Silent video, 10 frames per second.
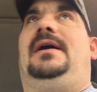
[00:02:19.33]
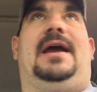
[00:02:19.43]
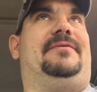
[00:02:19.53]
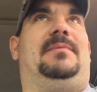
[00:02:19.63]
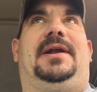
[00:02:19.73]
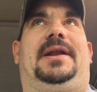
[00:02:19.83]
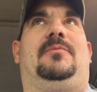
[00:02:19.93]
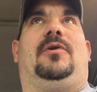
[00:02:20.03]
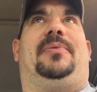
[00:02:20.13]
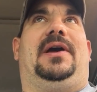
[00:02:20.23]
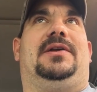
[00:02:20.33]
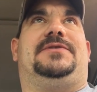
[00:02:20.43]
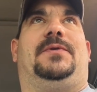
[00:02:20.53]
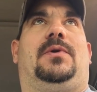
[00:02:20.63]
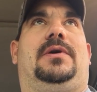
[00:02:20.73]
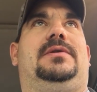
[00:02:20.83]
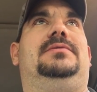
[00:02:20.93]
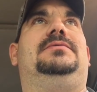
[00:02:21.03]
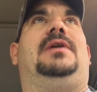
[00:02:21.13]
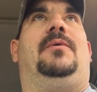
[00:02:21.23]
I haven't bought any more pellets for it.
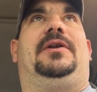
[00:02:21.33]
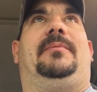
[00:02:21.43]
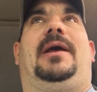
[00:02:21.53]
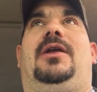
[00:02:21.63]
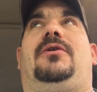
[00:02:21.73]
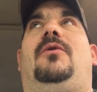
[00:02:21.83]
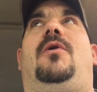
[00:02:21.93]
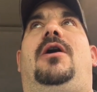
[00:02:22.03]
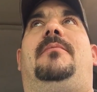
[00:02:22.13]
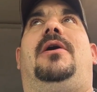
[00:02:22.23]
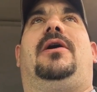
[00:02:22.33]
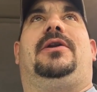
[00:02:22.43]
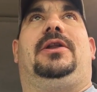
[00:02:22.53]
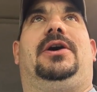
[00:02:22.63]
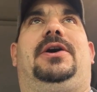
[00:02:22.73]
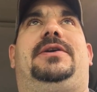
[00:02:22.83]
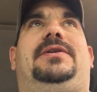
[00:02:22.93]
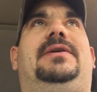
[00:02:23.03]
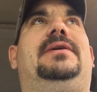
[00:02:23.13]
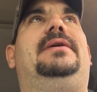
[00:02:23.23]
I went to my local Walmart and looked.
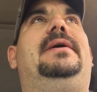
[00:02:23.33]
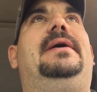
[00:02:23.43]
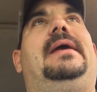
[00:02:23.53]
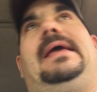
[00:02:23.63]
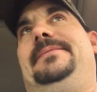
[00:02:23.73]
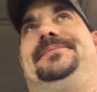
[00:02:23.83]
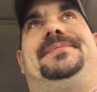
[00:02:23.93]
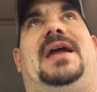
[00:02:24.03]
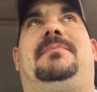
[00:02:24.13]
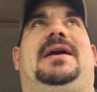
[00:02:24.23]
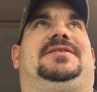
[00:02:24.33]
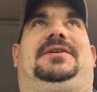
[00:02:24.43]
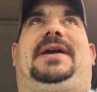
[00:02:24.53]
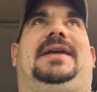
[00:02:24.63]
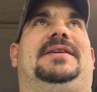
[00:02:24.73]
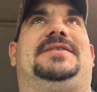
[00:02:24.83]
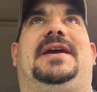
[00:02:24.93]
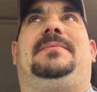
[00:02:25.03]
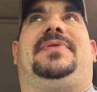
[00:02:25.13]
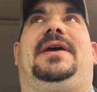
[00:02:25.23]
They basically had the
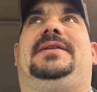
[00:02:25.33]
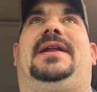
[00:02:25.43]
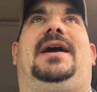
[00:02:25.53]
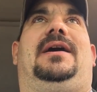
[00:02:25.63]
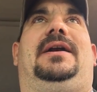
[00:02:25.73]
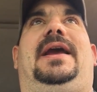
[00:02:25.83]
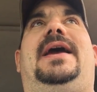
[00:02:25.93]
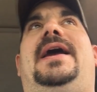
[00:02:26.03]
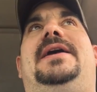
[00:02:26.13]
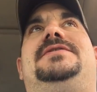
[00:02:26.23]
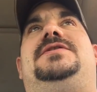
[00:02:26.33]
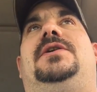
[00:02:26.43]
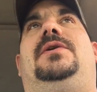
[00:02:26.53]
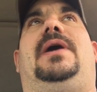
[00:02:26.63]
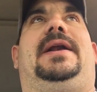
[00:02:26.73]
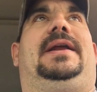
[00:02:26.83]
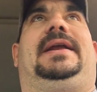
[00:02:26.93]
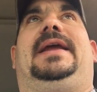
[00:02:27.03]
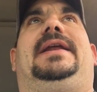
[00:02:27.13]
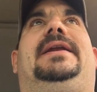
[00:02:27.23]
same thing that I already had, so I
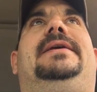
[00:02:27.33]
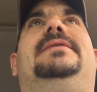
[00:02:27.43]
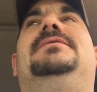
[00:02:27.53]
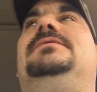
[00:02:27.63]
didn't get any.